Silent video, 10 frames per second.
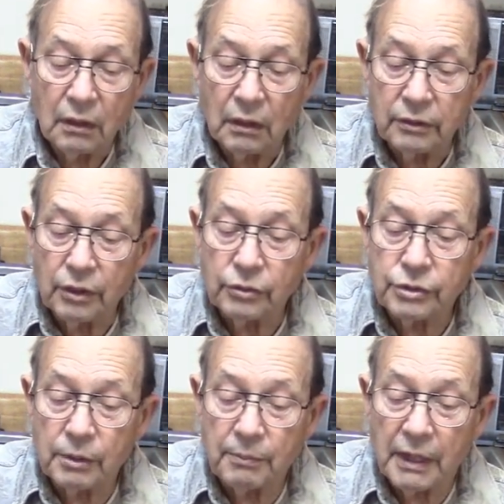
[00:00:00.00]
Used
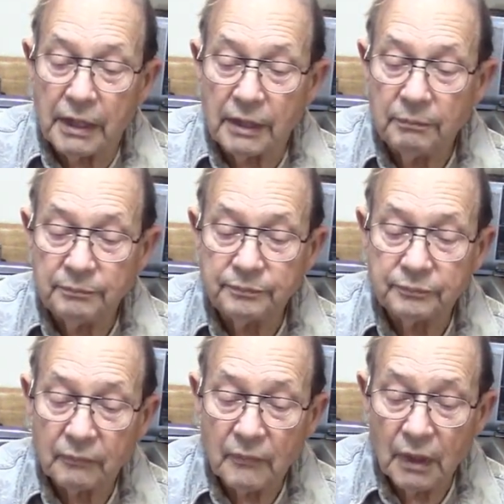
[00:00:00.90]
to be
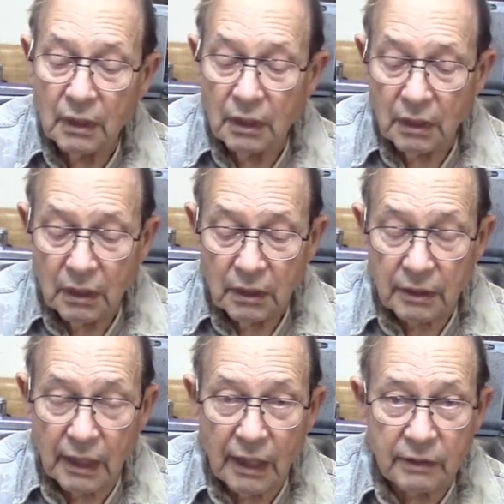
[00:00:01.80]

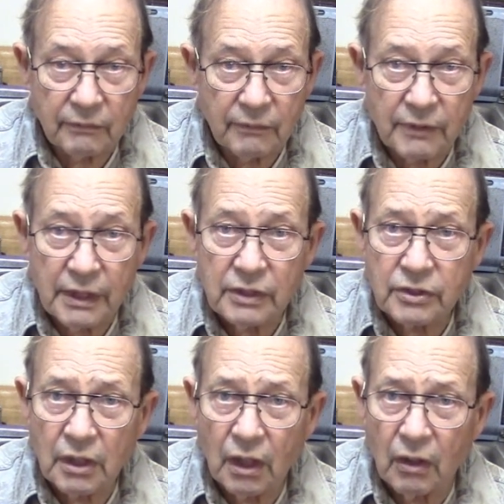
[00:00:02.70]
that these
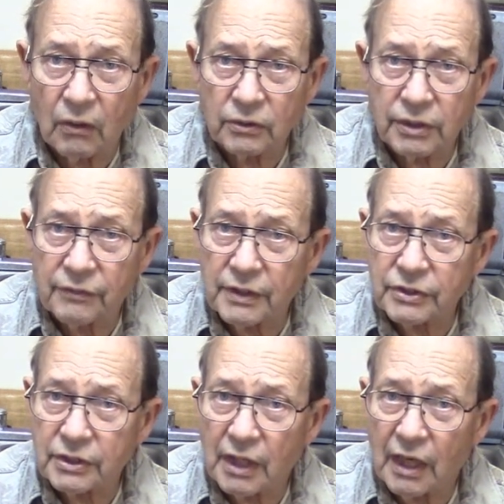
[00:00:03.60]
calls of this
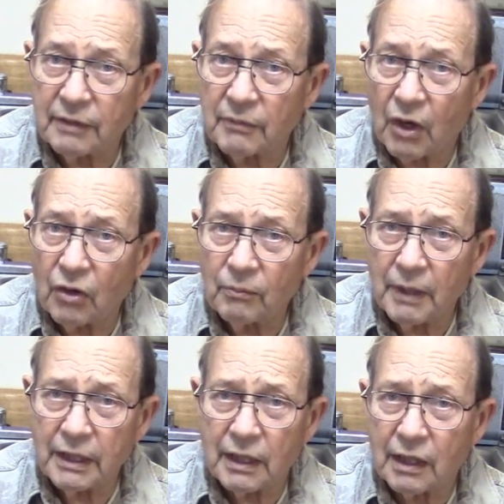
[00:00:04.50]
type, all
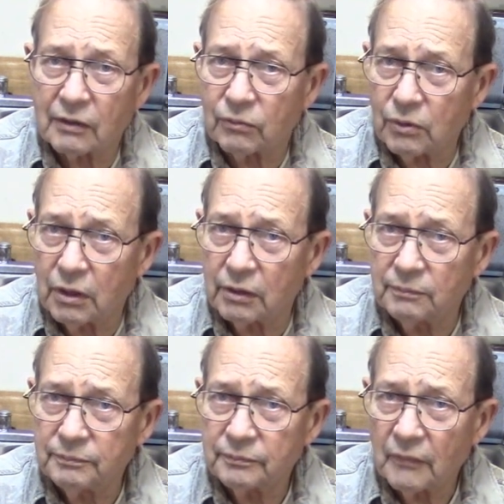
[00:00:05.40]
made out of wood,
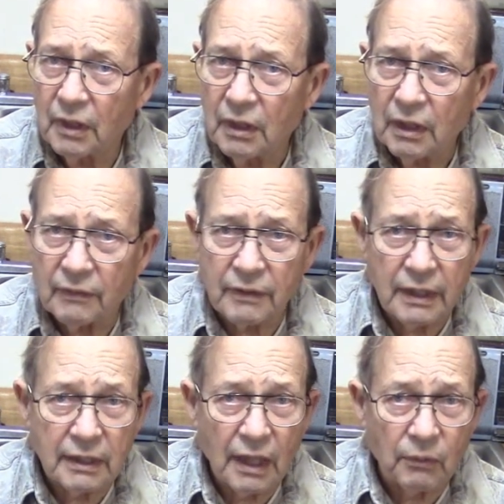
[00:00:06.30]
if they
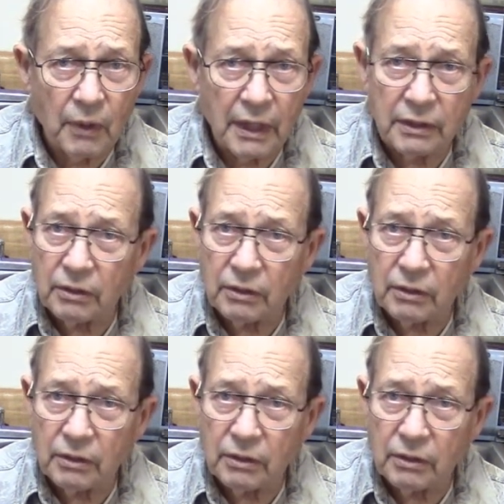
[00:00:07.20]
got wet, you